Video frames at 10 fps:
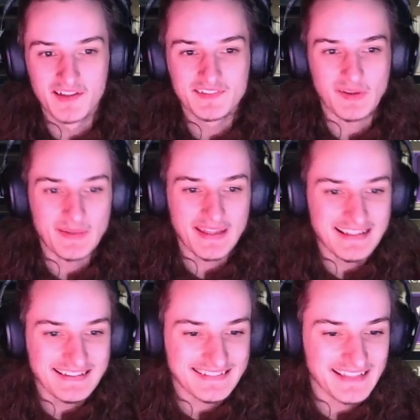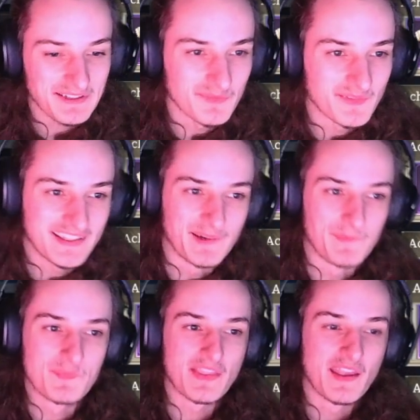So yeah, let's start over here.
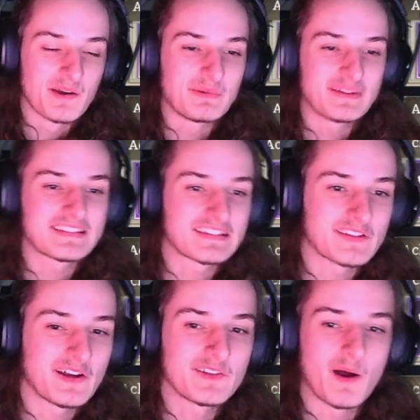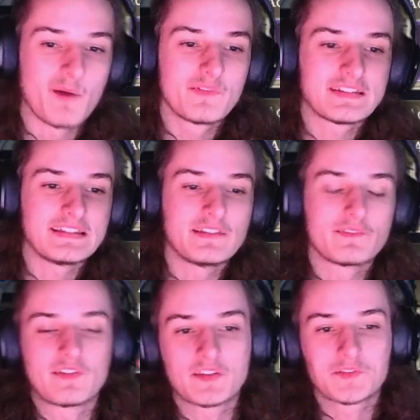Wizard Sword, obviously the
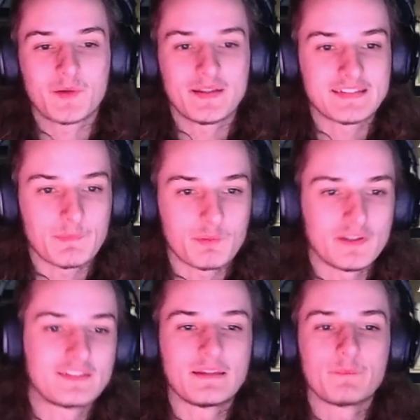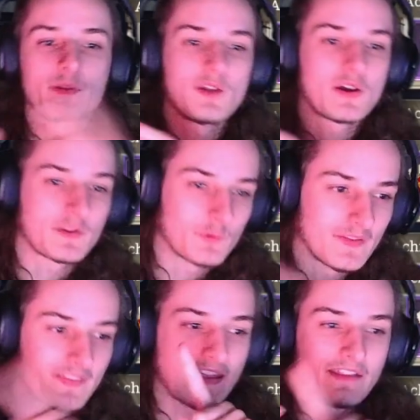first quests are pretty simple. Log in
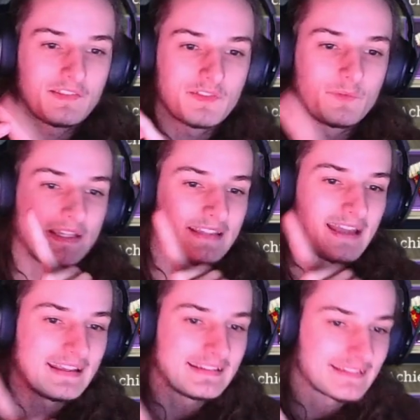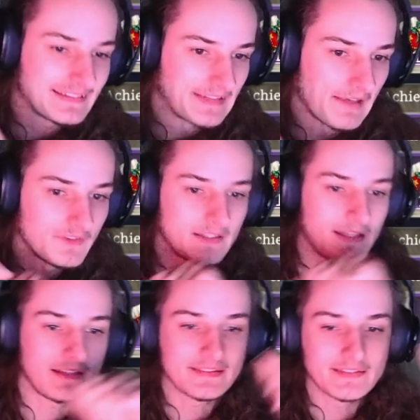1 day, 3 days, 7
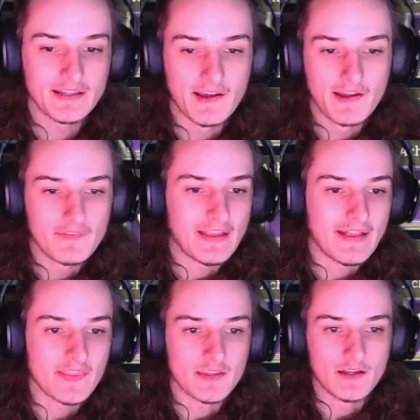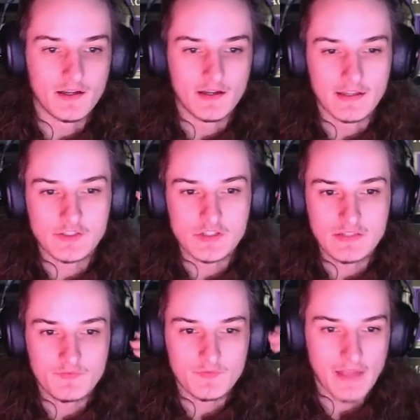days. Then
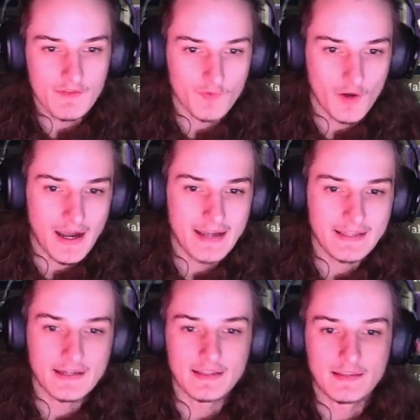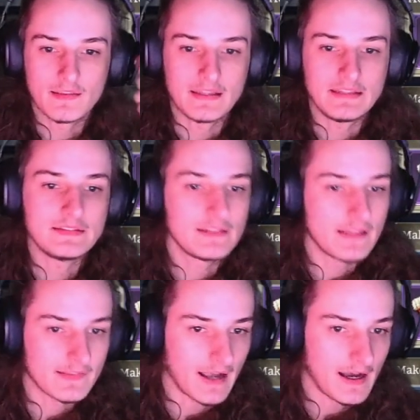achieve F or higher in easy
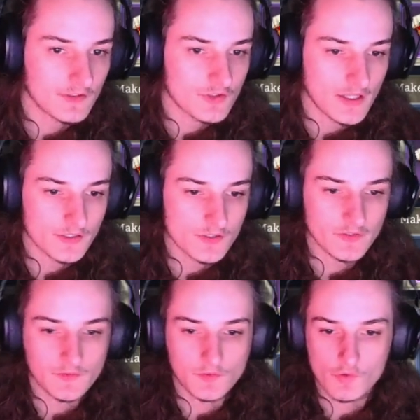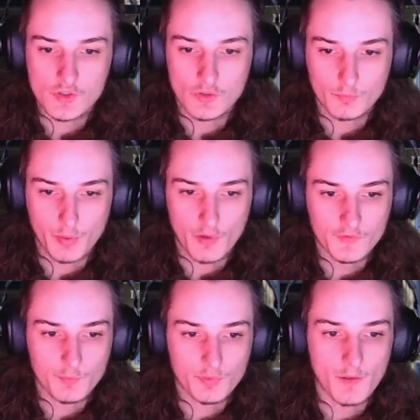and hard challenges. Those shouldn't
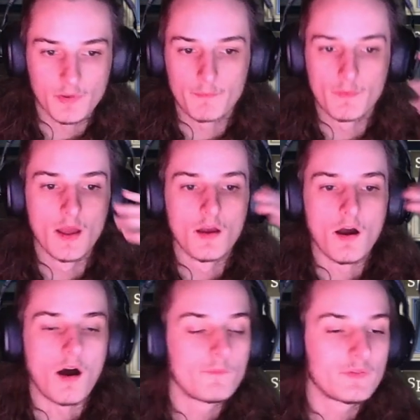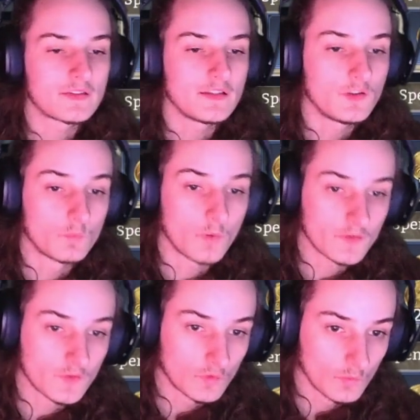pose a problem. Obviously you
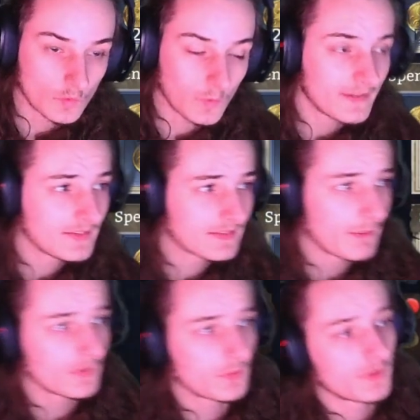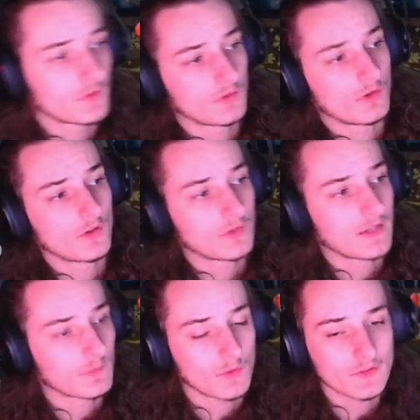want to do 20 summons because you're going to
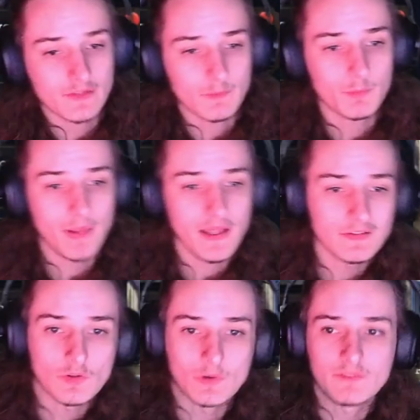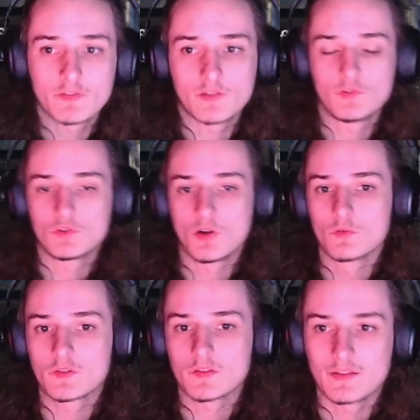get 1 summon back. So even if you
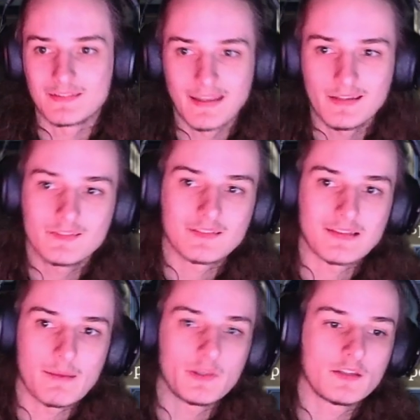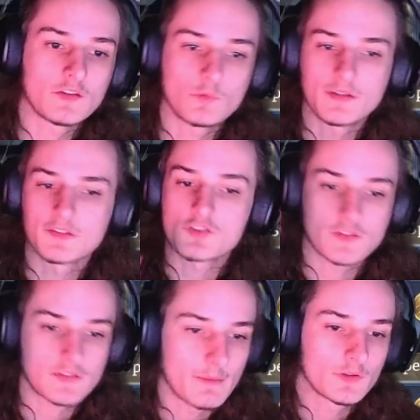don't intend summoning this weekend,
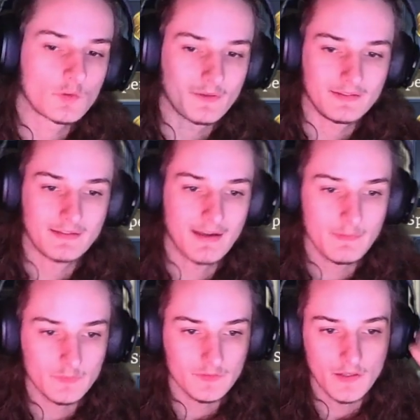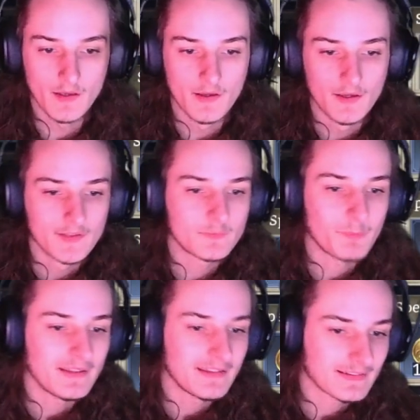just summon 20 times.
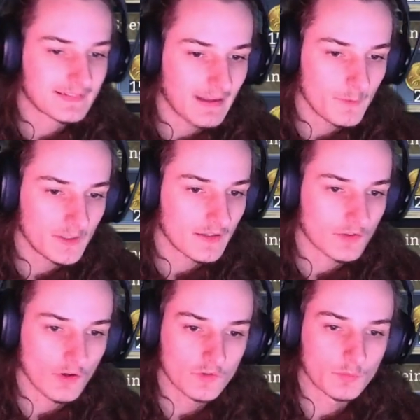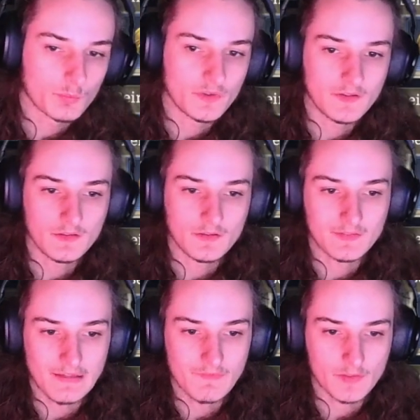Spending stamina is also pretty
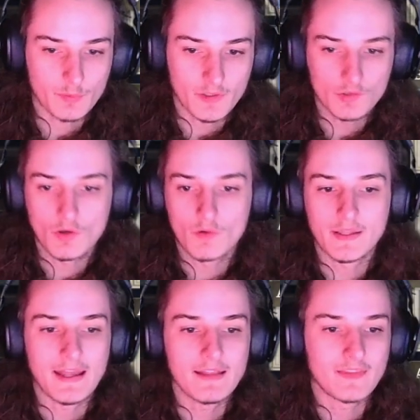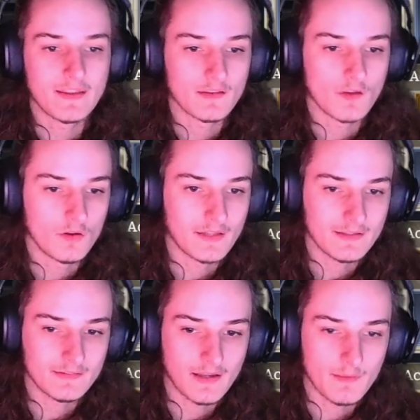self-explanatory, and then
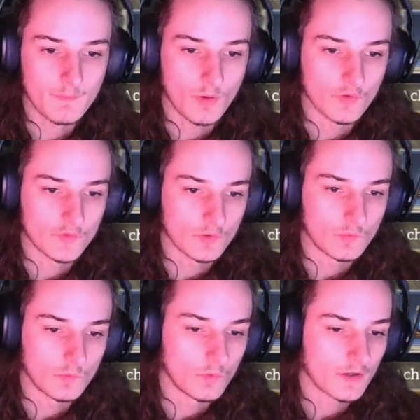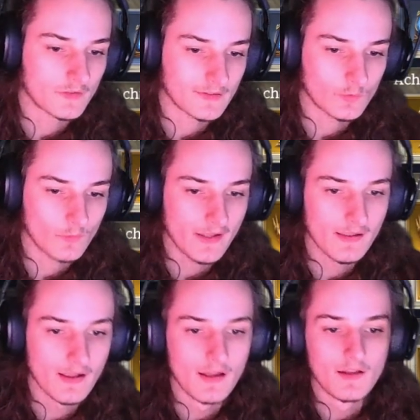online time also works as well.
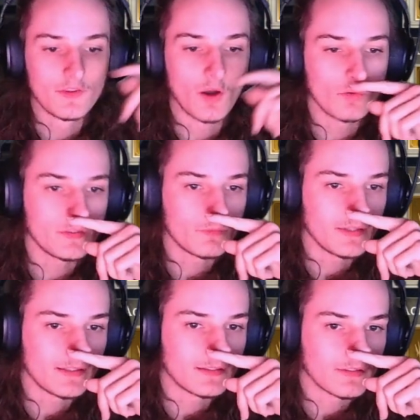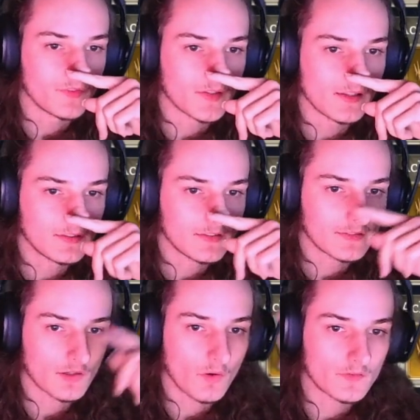The only real difficulties
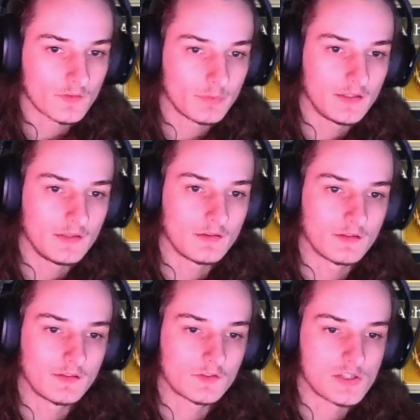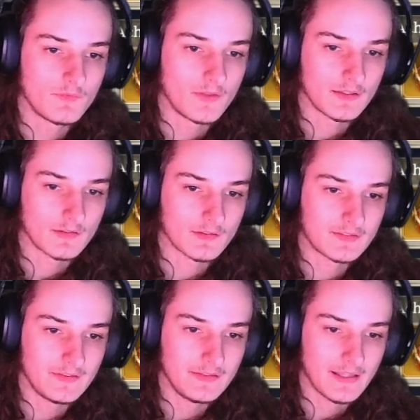are going to be achieving
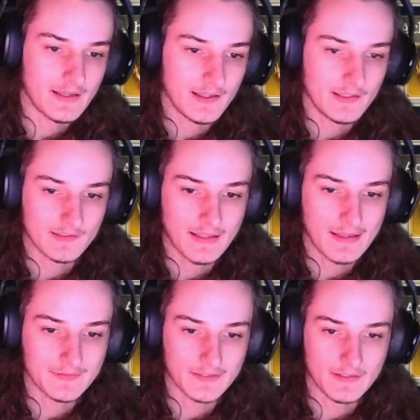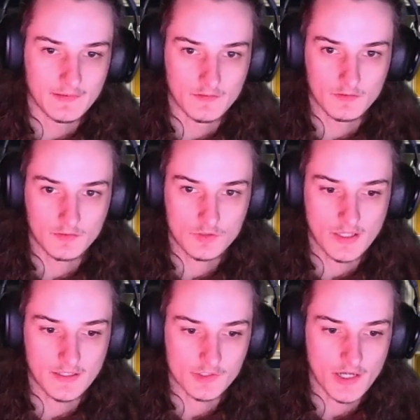C, A and S in
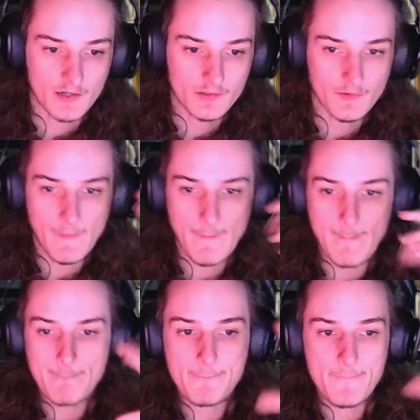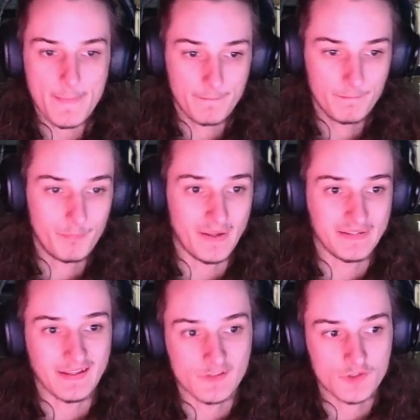challenge hard.
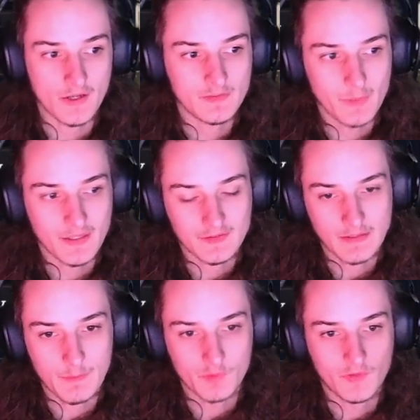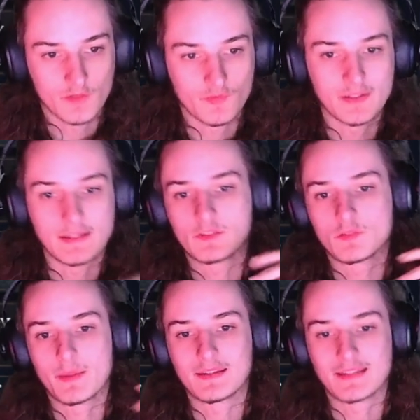But I'll try to make a separate video for that
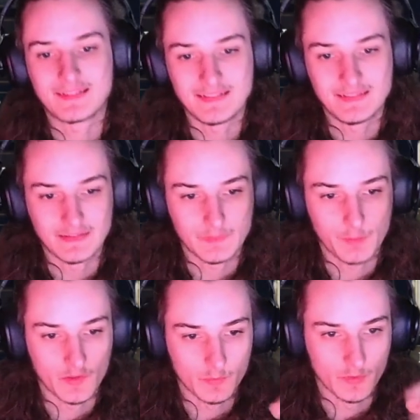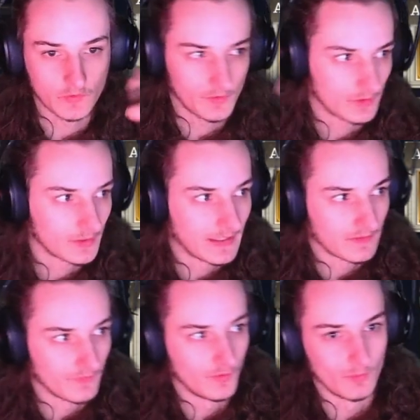to make it as easy as possible so you can get
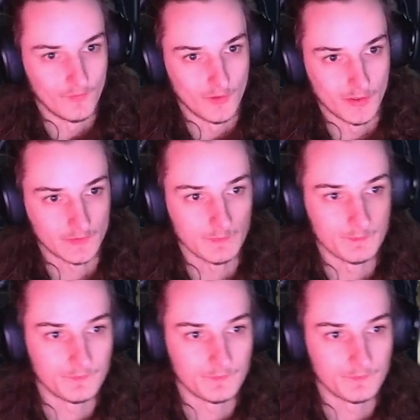the full rewards.